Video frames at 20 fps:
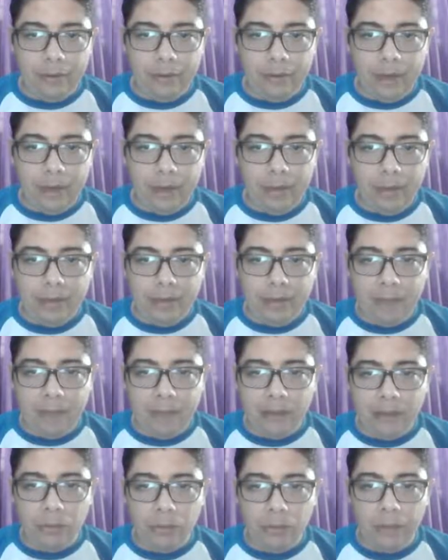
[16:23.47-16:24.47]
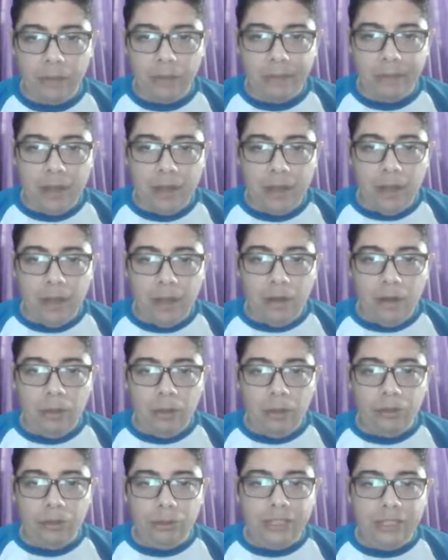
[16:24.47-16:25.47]
here, database password.
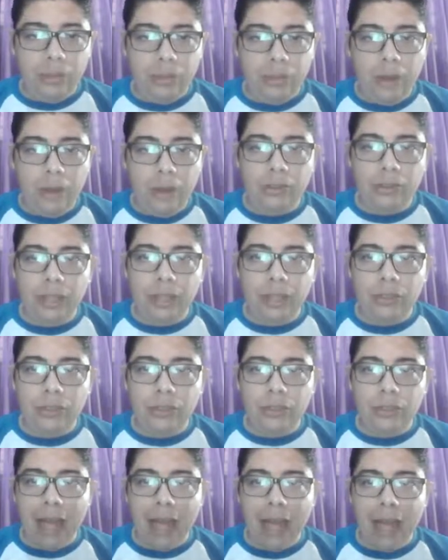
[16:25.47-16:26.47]
Well, this one you